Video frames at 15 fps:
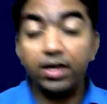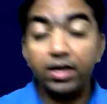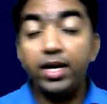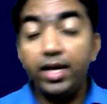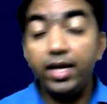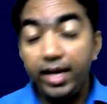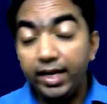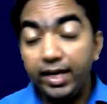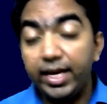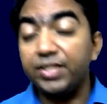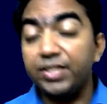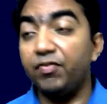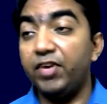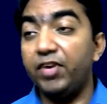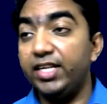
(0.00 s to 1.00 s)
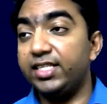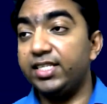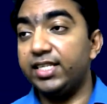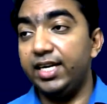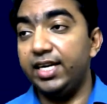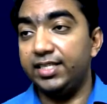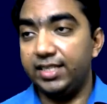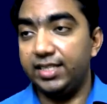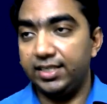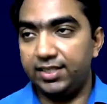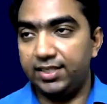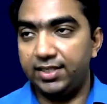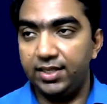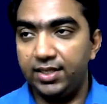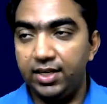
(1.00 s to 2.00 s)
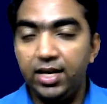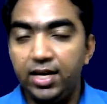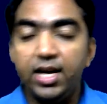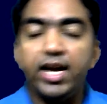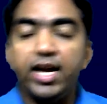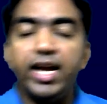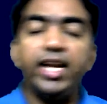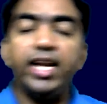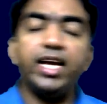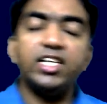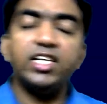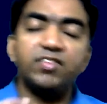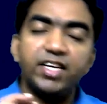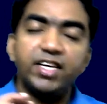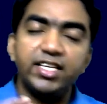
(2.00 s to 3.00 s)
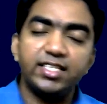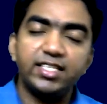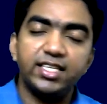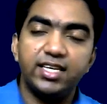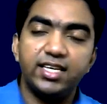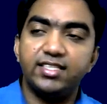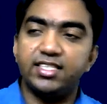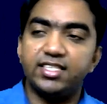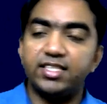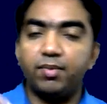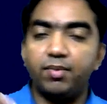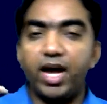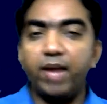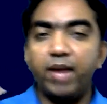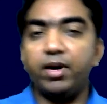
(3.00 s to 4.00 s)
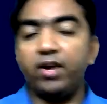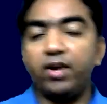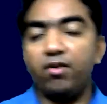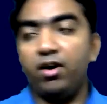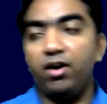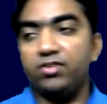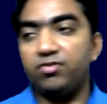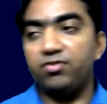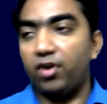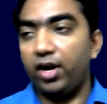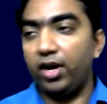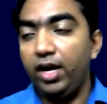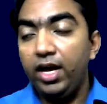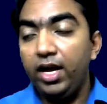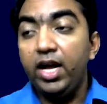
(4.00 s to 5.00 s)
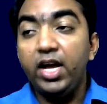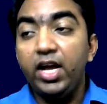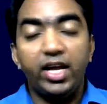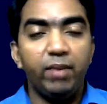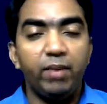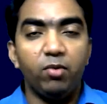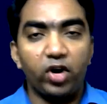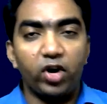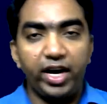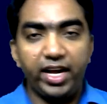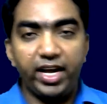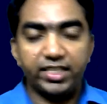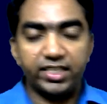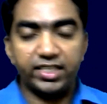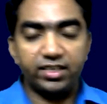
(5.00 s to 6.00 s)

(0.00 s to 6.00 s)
In case of a distant disease, the primary role is for a chemoradiation.